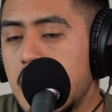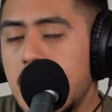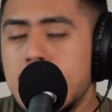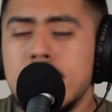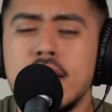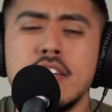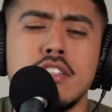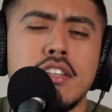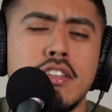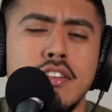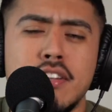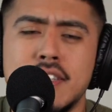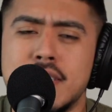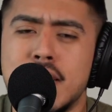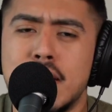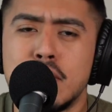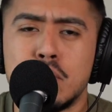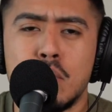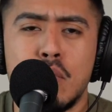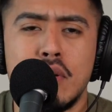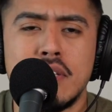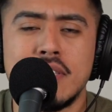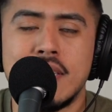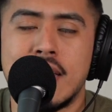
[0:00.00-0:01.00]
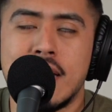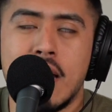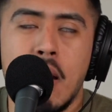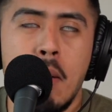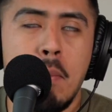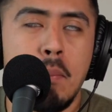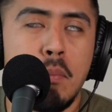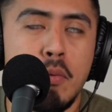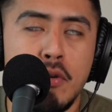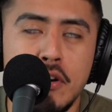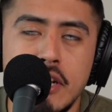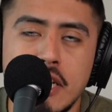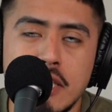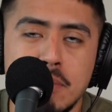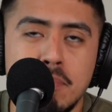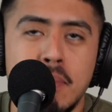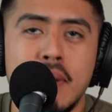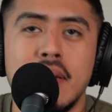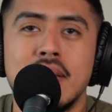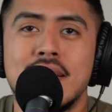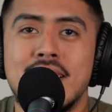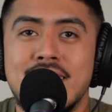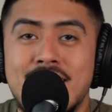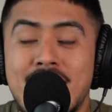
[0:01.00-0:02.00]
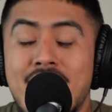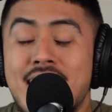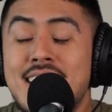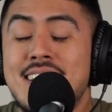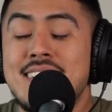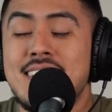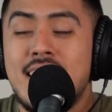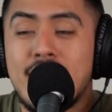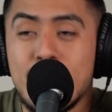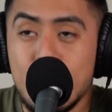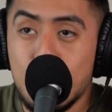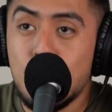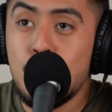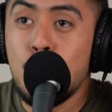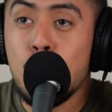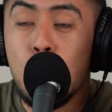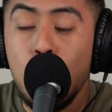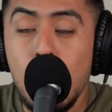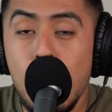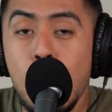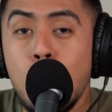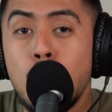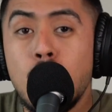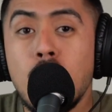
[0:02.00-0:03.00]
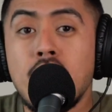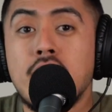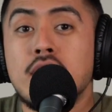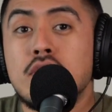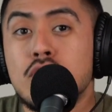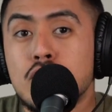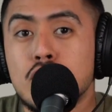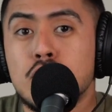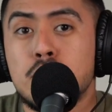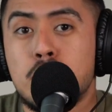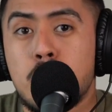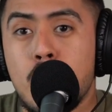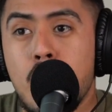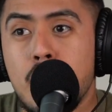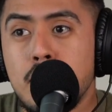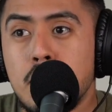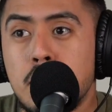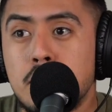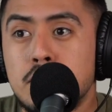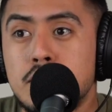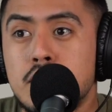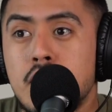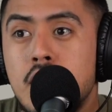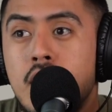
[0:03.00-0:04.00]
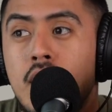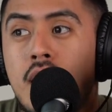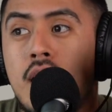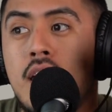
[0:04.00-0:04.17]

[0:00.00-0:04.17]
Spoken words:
There's other times where it's like a breeze, but that like you will run into those problems